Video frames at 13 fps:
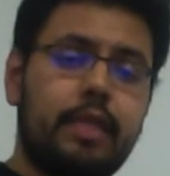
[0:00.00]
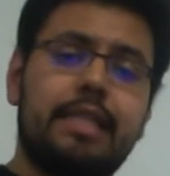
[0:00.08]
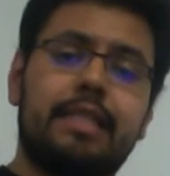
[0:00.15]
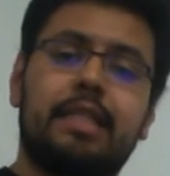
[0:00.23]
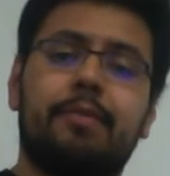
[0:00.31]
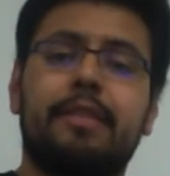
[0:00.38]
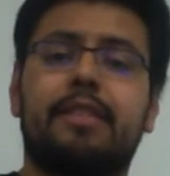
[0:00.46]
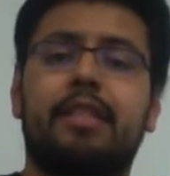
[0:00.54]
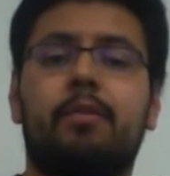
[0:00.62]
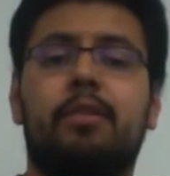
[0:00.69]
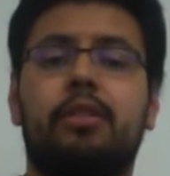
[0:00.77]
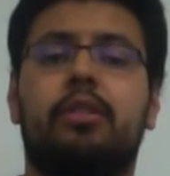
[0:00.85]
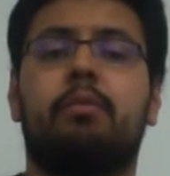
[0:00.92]
Except this time
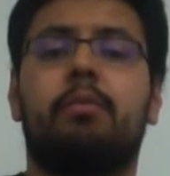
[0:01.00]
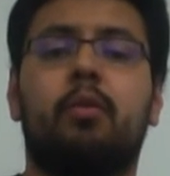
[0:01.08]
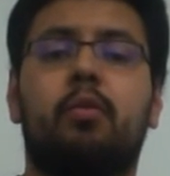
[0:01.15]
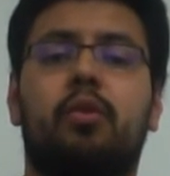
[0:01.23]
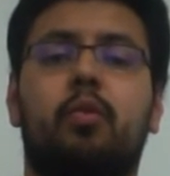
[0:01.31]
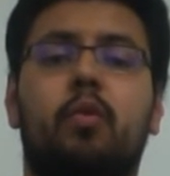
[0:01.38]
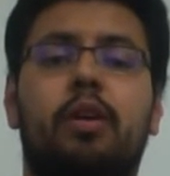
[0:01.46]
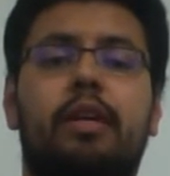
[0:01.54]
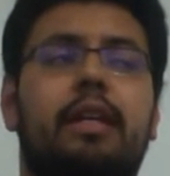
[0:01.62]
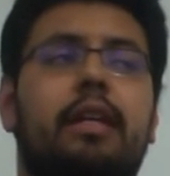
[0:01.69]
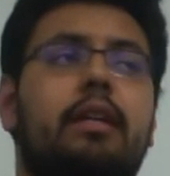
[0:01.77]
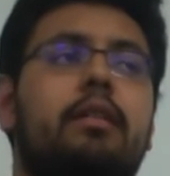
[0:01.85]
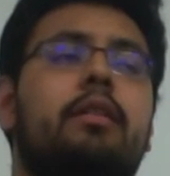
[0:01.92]
it's just going to be with one
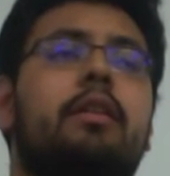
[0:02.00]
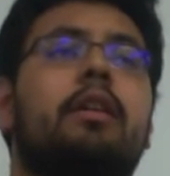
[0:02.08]
hand.